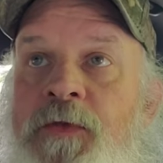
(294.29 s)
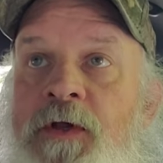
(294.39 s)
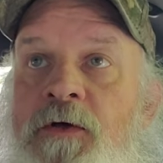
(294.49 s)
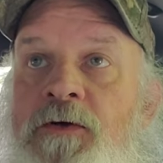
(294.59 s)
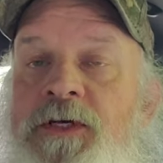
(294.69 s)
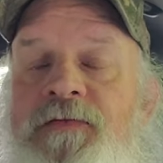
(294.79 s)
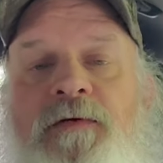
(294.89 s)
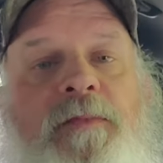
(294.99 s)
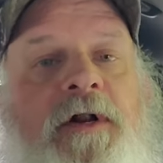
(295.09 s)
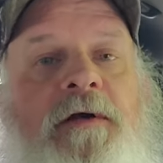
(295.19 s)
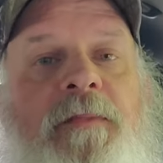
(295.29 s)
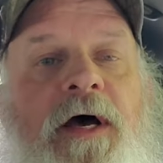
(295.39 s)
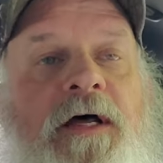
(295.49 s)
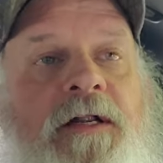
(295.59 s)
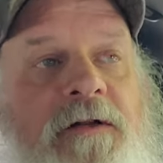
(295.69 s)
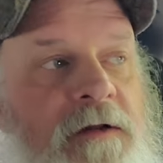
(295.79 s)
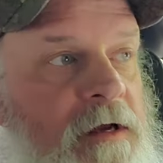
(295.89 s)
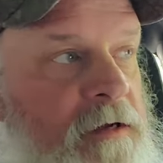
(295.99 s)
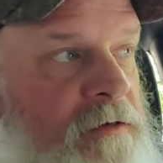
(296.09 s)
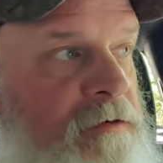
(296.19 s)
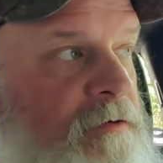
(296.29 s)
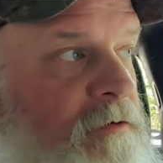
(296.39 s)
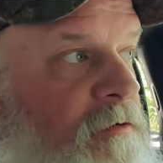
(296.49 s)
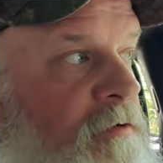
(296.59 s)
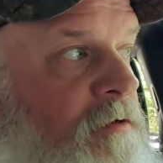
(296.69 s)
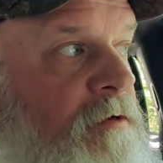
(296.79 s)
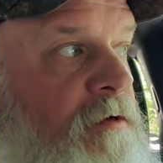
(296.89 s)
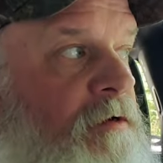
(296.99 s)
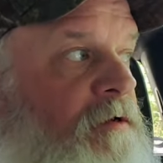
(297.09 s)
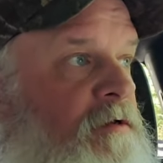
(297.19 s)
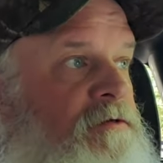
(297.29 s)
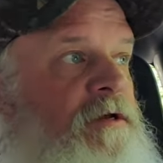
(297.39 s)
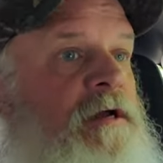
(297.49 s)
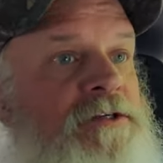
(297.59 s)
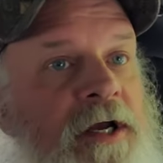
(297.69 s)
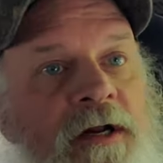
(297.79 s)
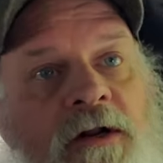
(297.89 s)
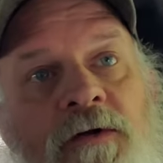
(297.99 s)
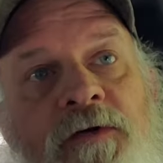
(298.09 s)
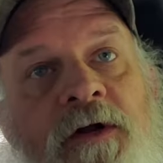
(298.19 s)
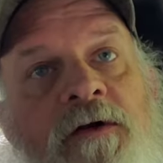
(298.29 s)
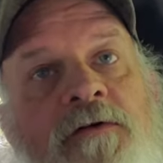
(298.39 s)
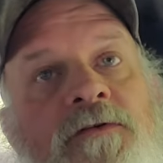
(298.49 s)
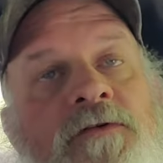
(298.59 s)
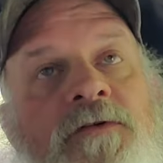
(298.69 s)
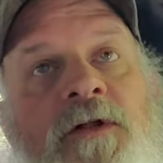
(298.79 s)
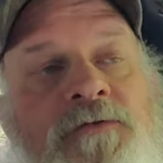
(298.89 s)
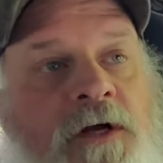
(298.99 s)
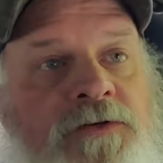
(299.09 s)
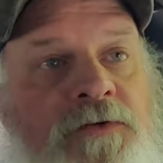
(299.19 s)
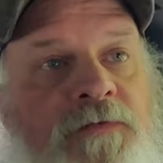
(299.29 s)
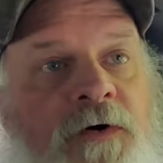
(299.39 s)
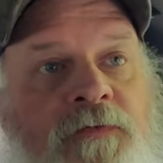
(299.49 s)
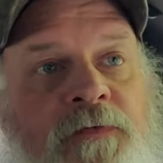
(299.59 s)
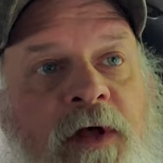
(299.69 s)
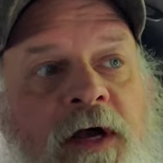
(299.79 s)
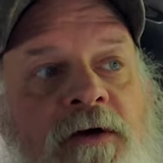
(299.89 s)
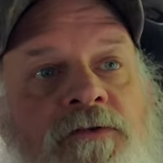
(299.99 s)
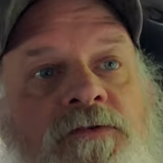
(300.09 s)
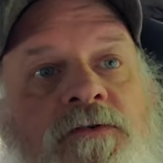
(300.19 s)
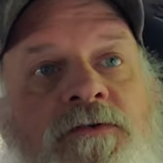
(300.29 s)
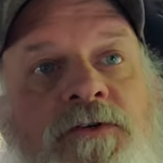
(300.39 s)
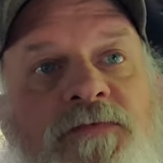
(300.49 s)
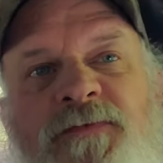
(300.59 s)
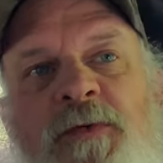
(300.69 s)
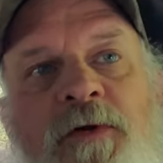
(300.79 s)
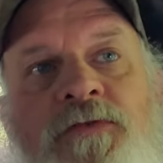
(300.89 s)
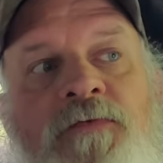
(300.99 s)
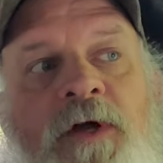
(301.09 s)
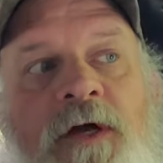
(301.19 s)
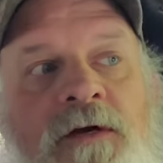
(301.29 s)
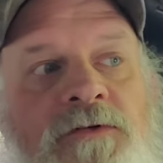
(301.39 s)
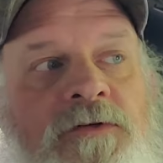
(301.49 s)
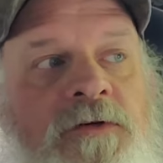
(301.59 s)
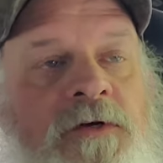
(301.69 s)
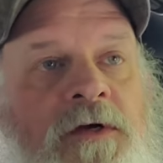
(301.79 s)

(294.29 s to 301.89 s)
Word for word: You know, there's even a buddy of mine that uh, has got a channel on here, lives not too far from the house, just a few minutes from the house.